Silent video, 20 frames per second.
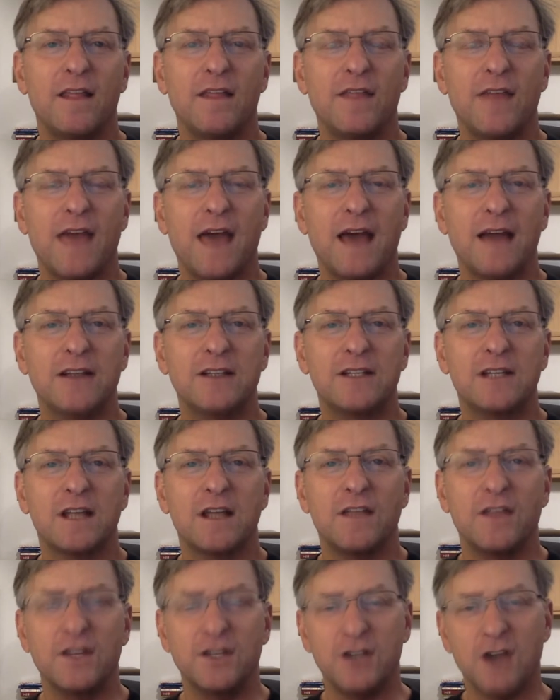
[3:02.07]
that
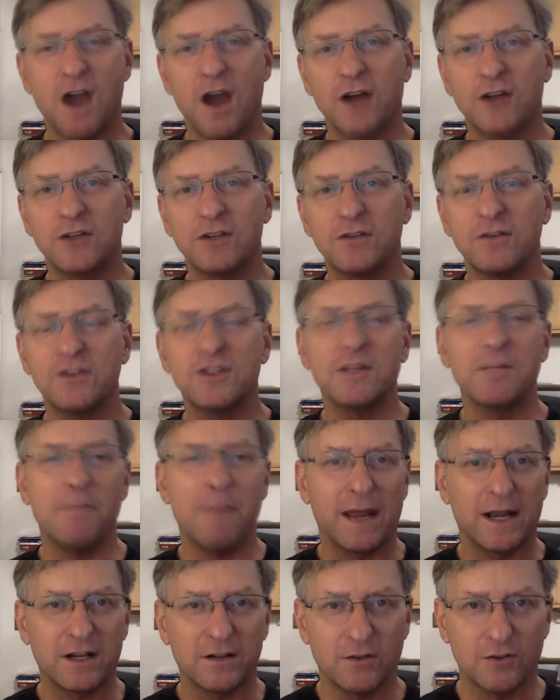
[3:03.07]
the doctors, the
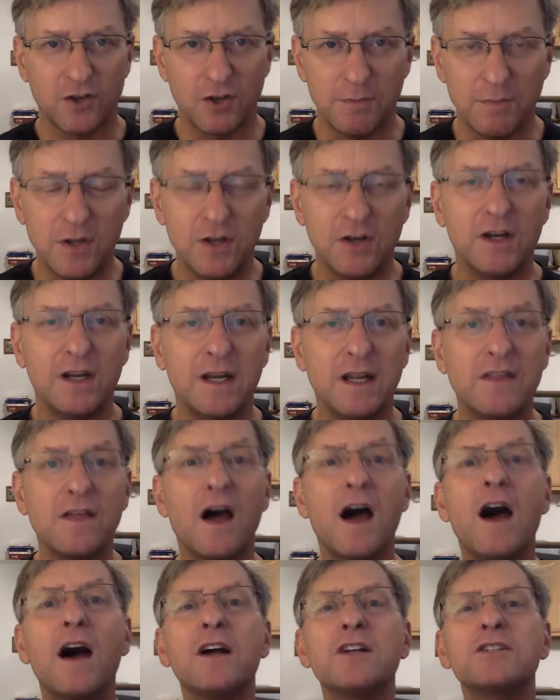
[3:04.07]
medical community, the
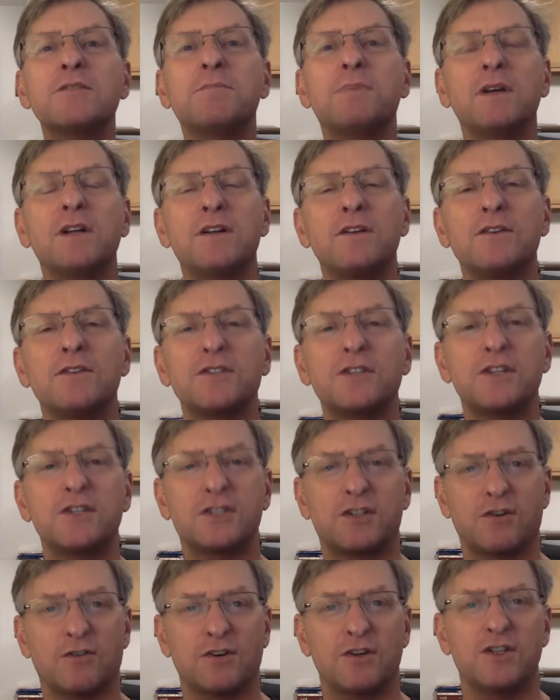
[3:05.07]
hospitals, the
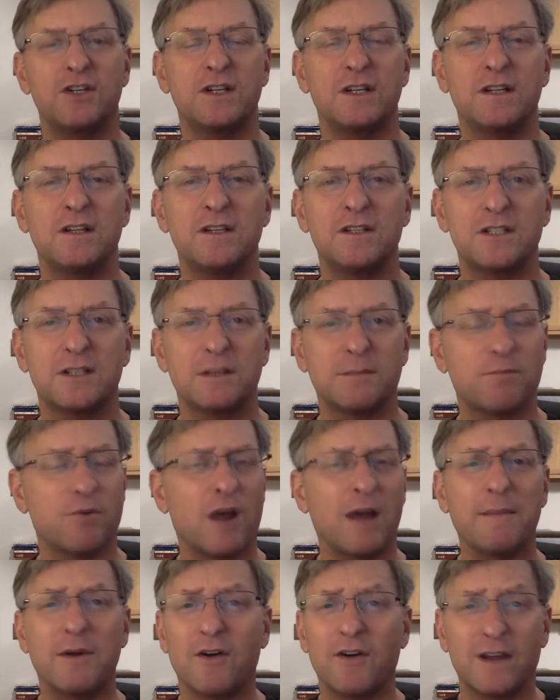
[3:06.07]
surgeons, the
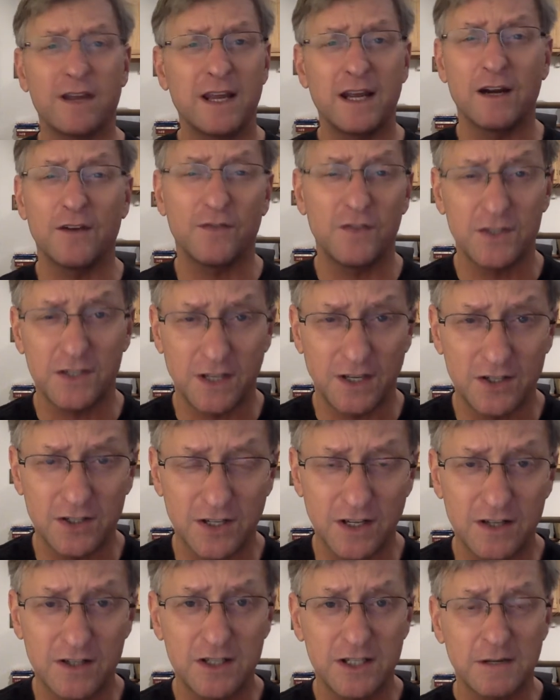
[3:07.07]
primary care
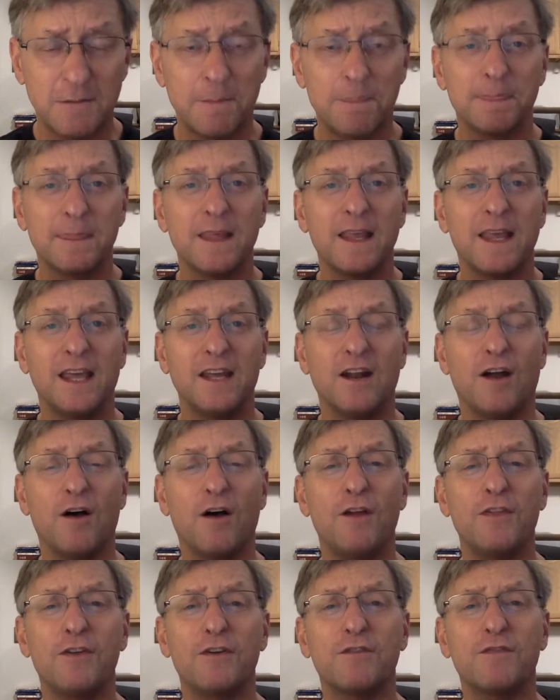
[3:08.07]
physicians, and
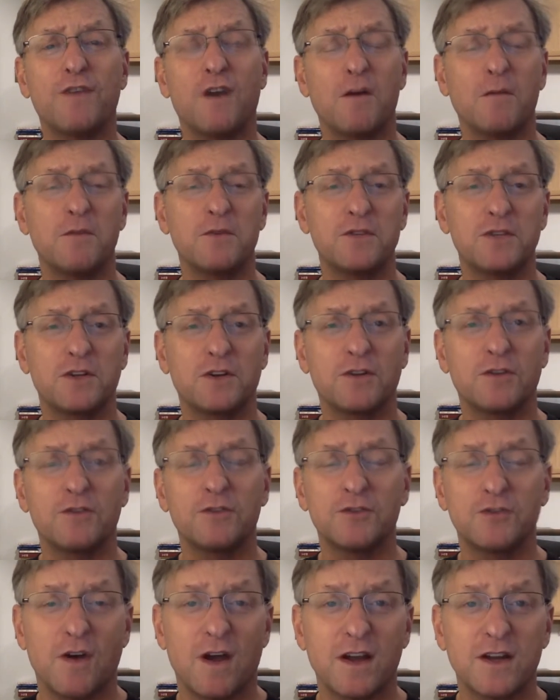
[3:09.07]
all their pharmaceutical
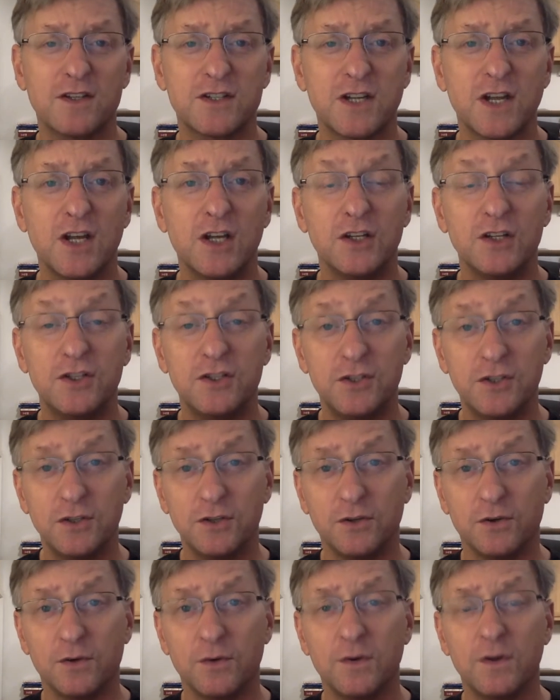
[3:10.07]
drugs
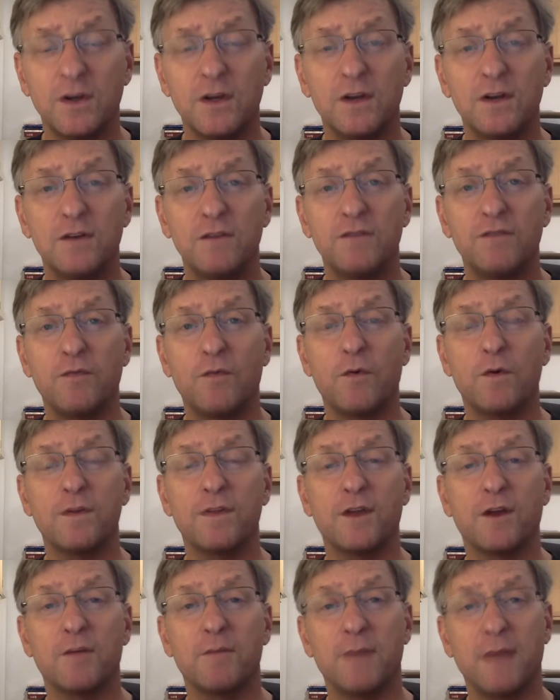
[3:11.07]
do for
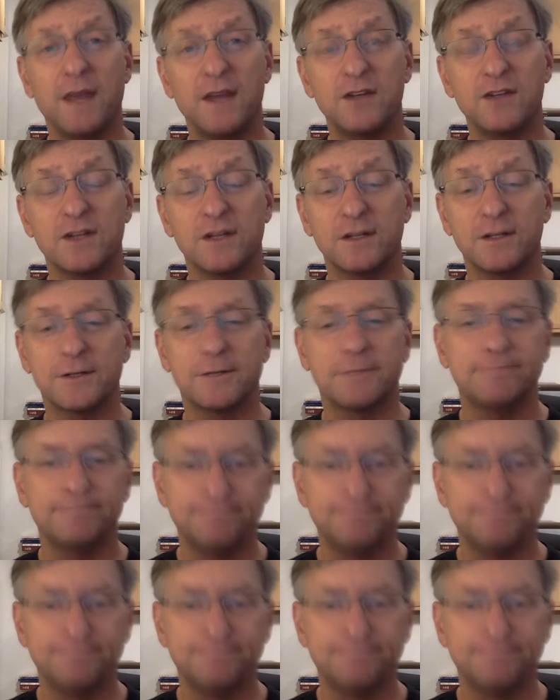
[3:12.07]
their patients.